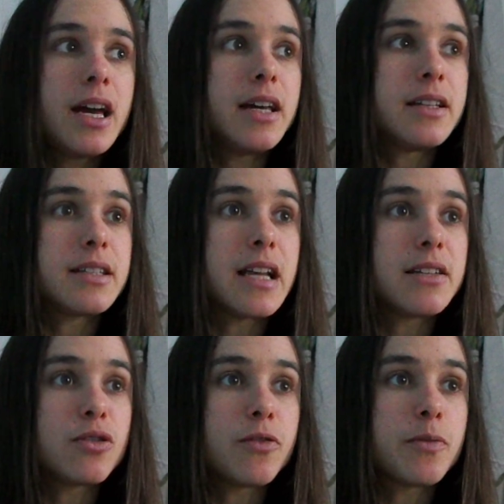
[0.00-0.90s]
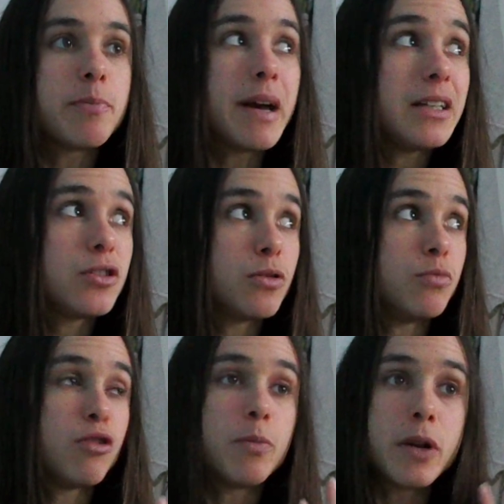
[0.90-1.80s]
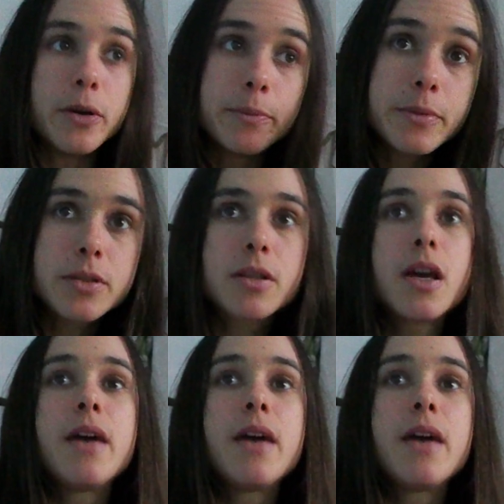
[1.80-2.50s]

in a sense of mental problems,